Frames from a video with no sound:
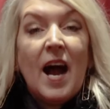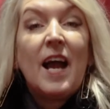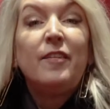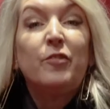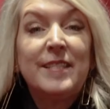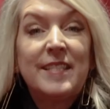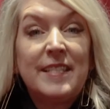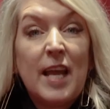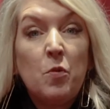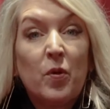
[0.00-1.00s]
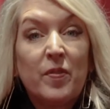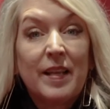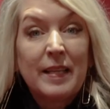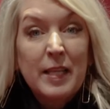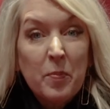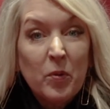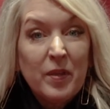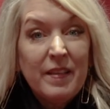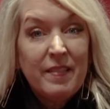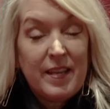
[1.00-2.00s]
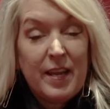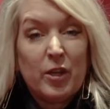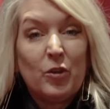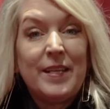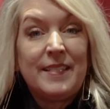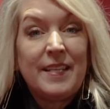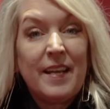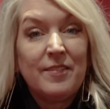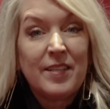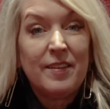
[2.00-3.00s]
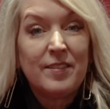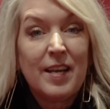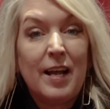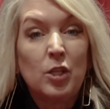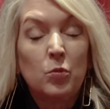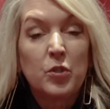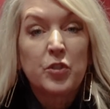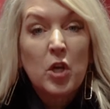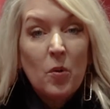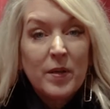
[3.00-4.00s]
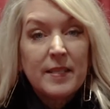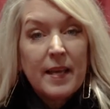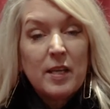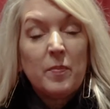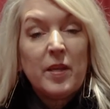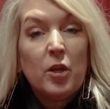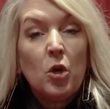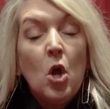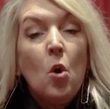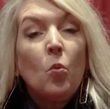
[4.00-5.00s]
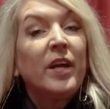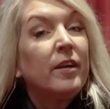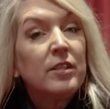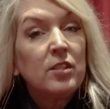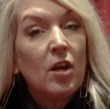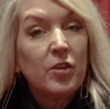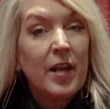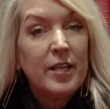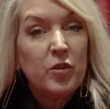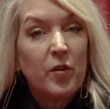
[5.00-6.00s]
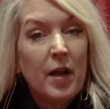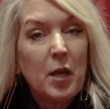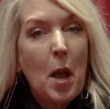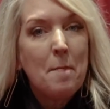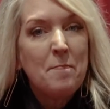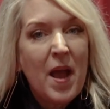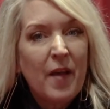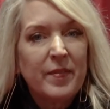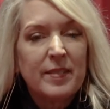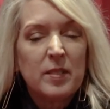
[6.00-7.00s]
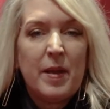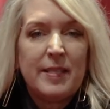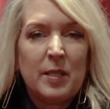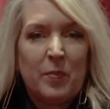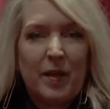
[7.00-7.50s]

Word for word: Hi friends, today we're at the Liberty Theater in downtown Tyler. We're so excited to be here. We're here to talk to Adrianna about this amazing